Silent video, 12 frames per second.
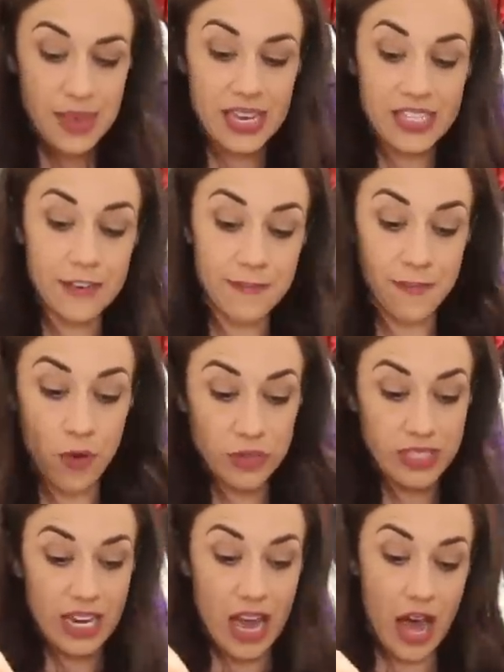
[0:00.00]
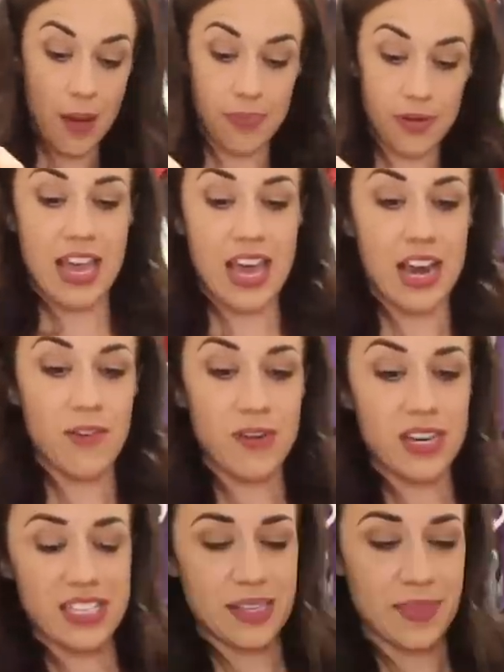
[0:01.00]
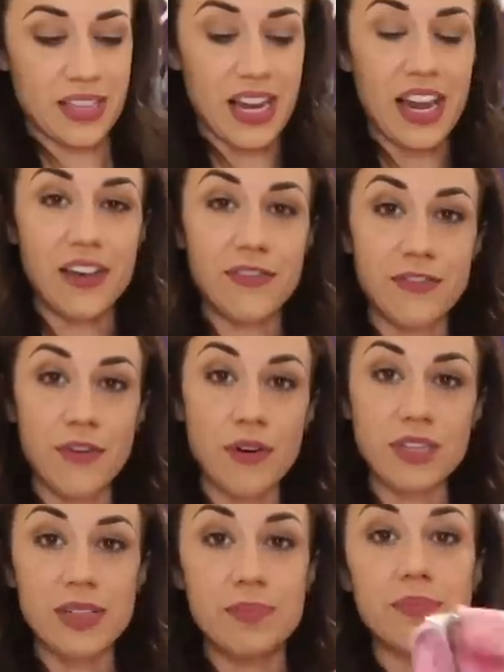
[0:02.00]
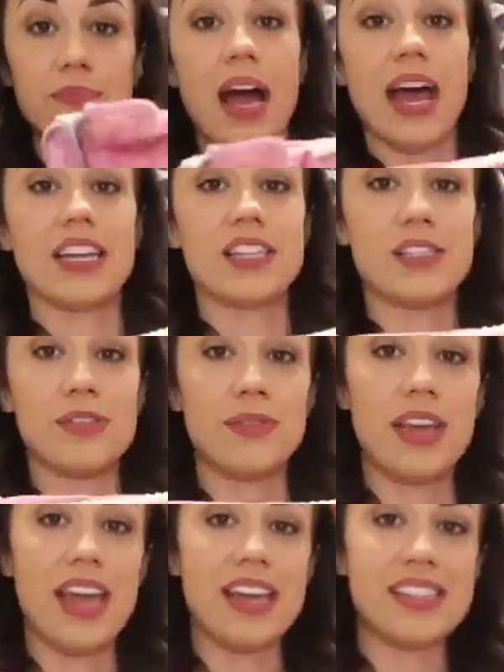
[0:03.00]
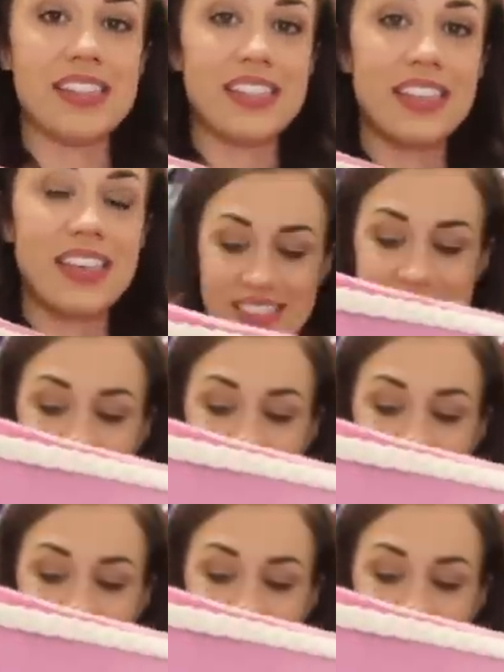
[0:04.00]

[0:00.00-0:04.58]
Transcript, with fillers: because it folded up and I wanted something that I could fold and pack in a suitcase. It's